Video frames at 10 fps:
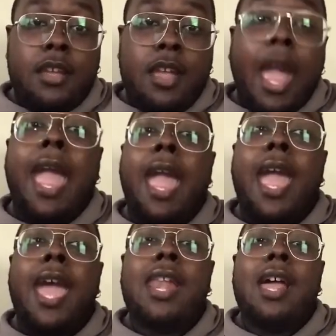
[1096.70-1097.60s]

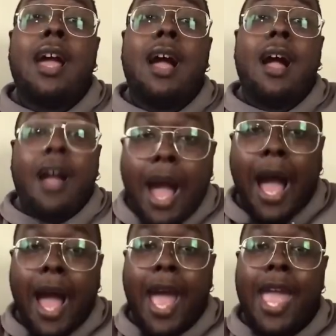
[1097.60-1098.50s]
and
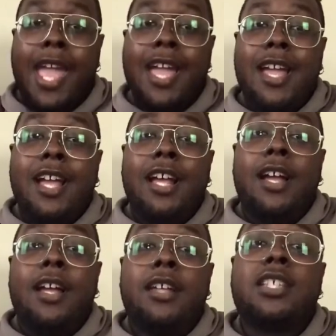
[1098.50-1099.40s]
I
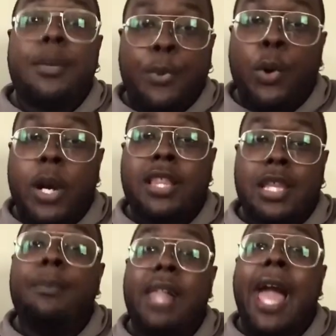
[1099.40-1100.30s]
support the
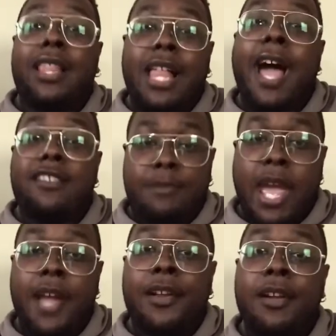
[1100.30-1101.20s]
Black Lives
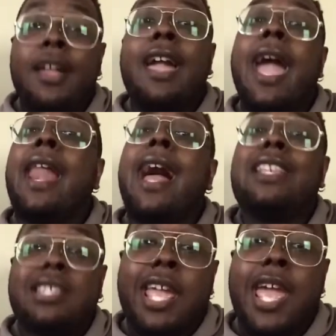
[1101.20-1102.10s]
Matter, and I
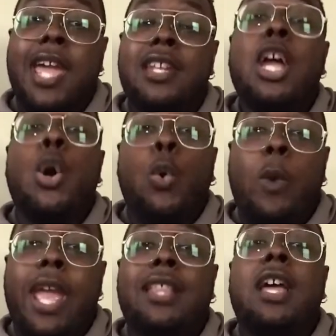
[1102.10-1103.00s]
stand
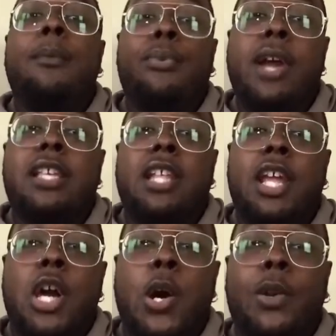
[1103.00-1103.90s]
with President
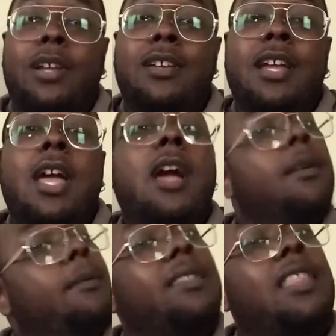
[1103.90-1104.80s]
Golden.
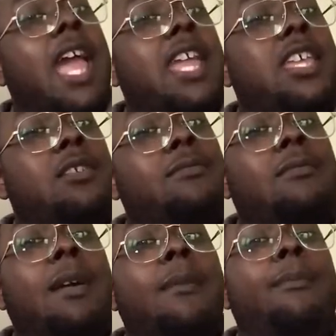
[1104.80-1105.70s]
Thank you.
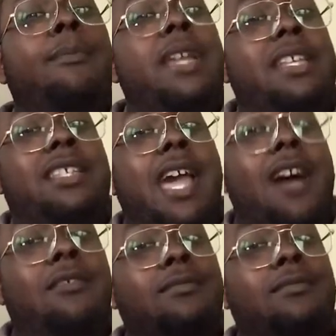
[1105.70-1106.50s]
Peace out.